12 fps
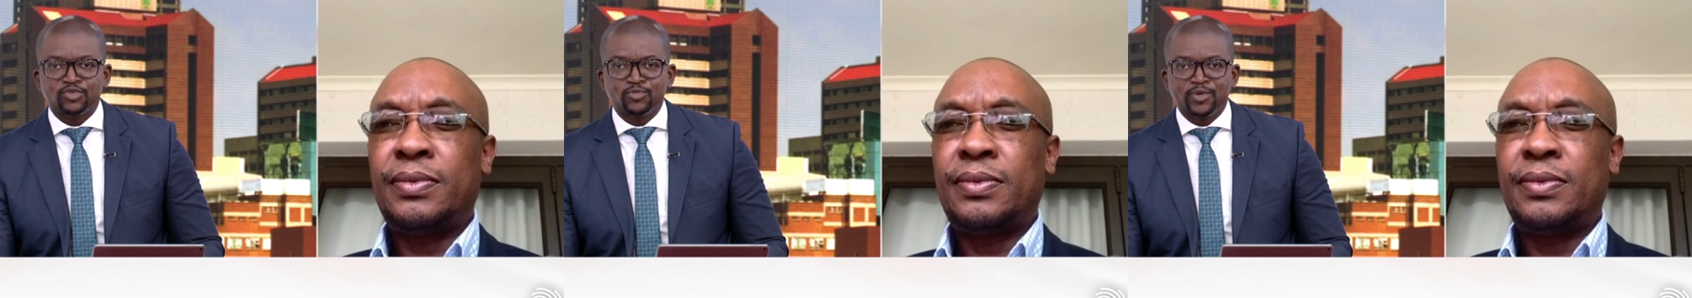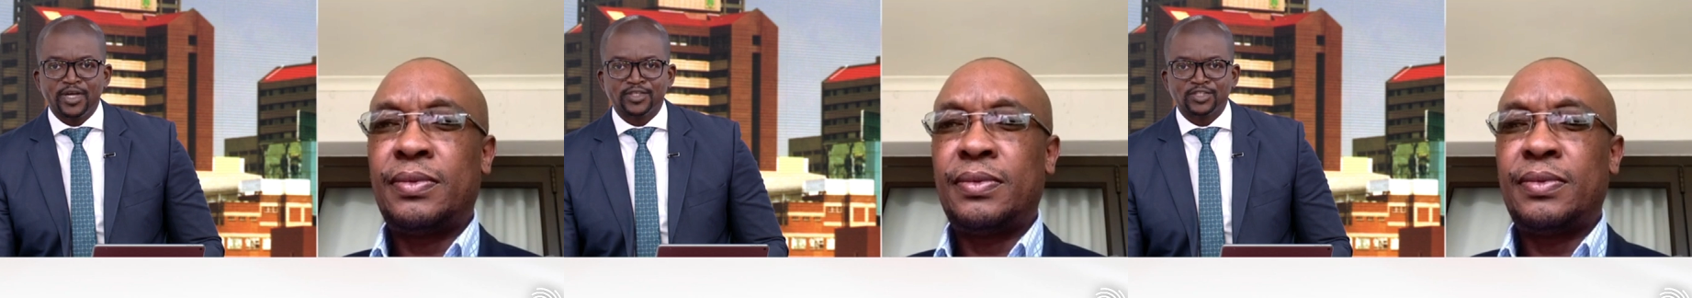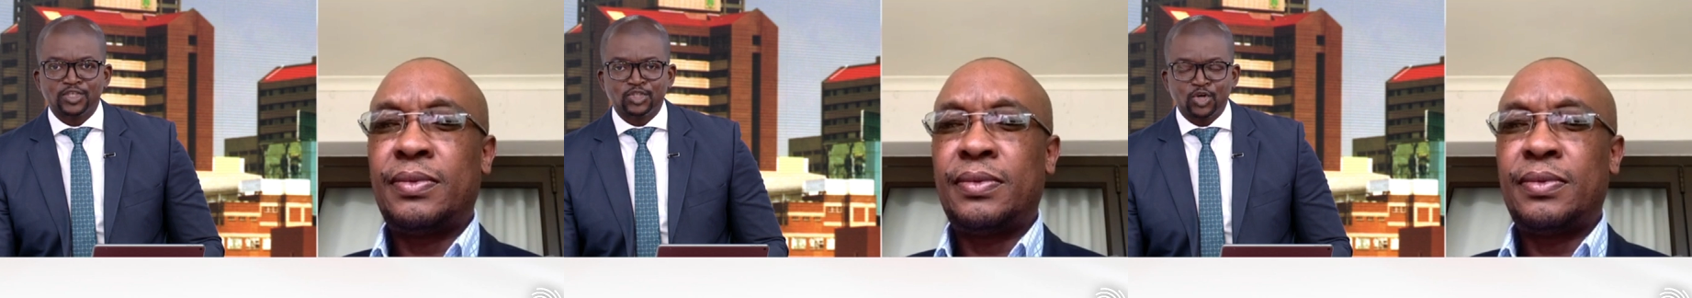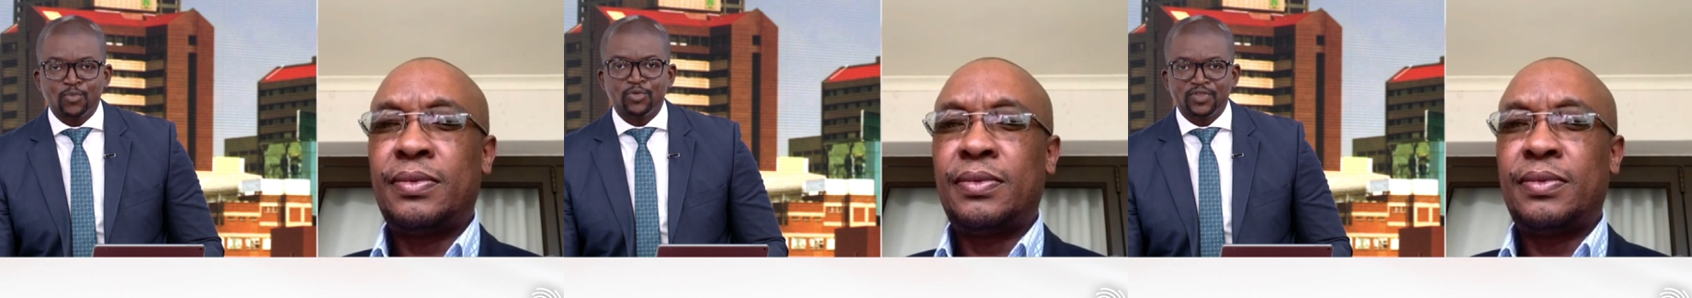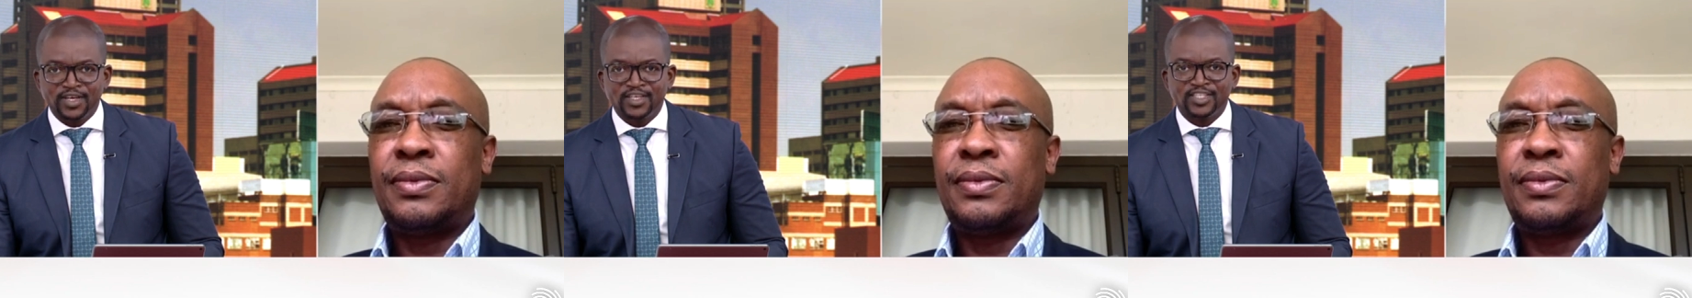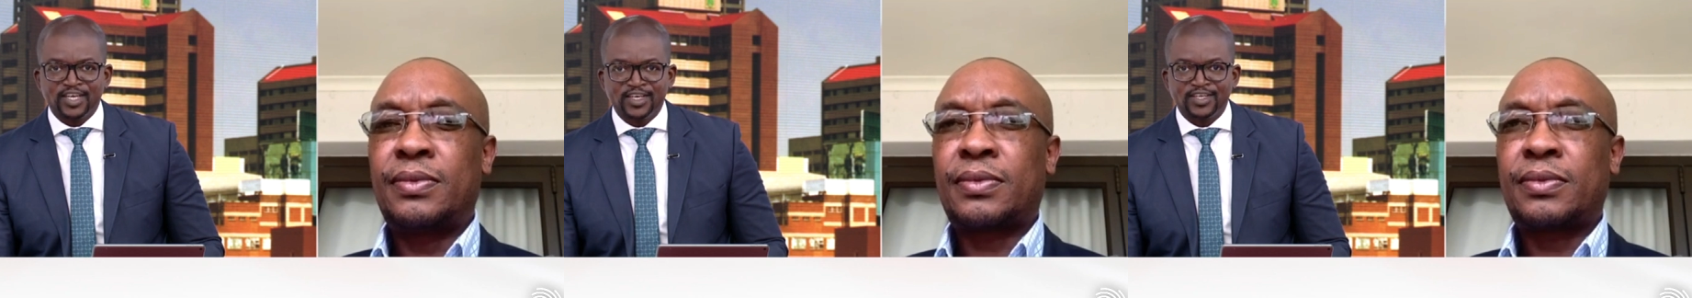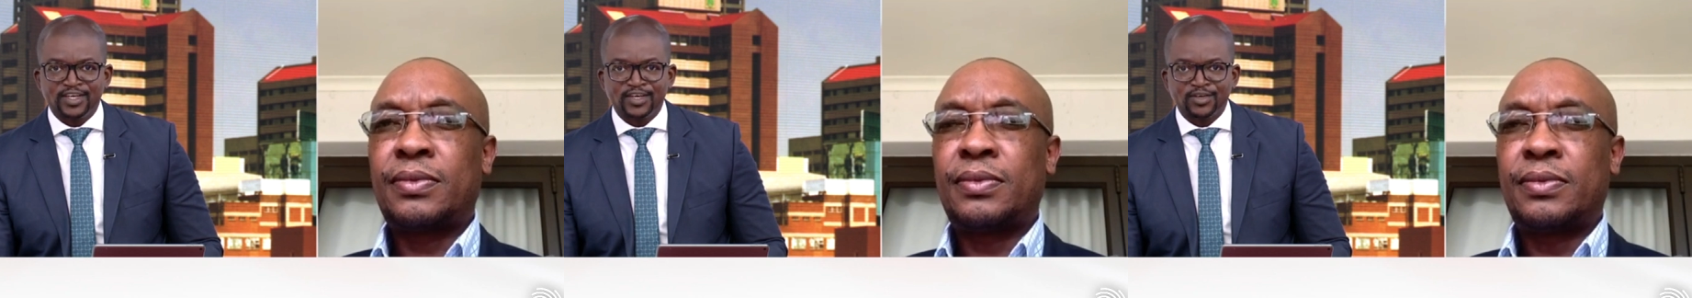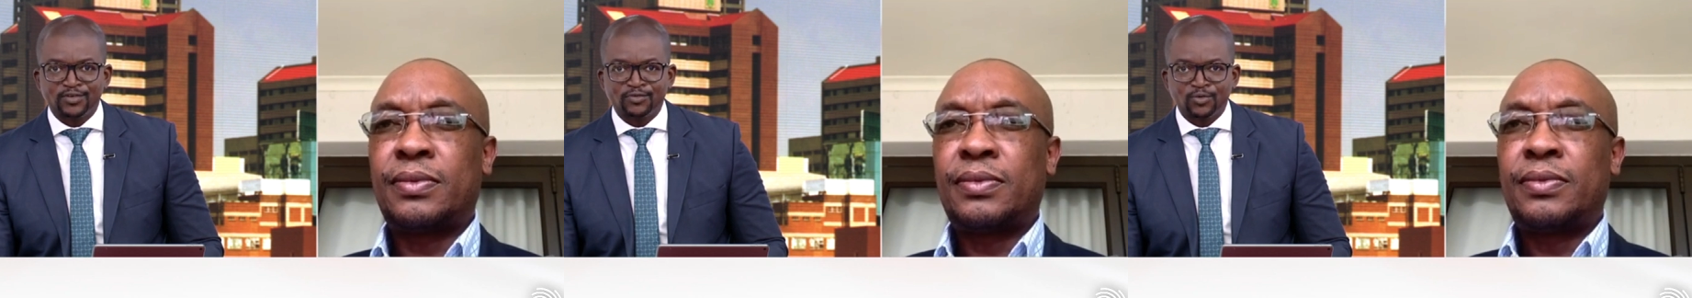Speaker 1: remains the top on the agenda
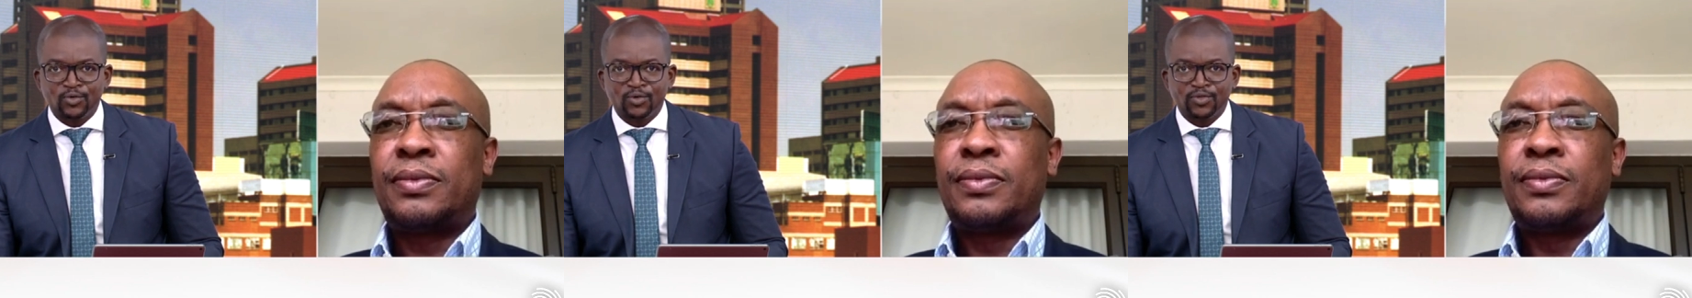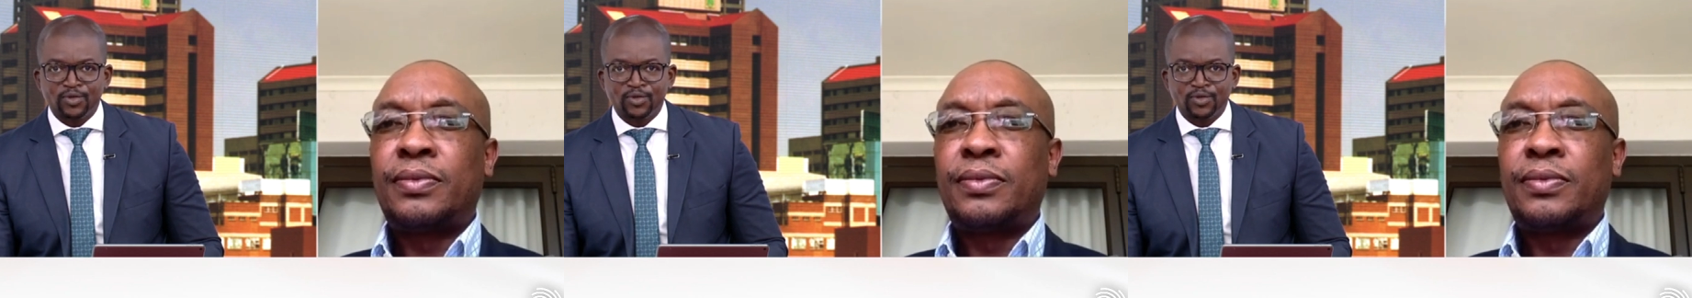for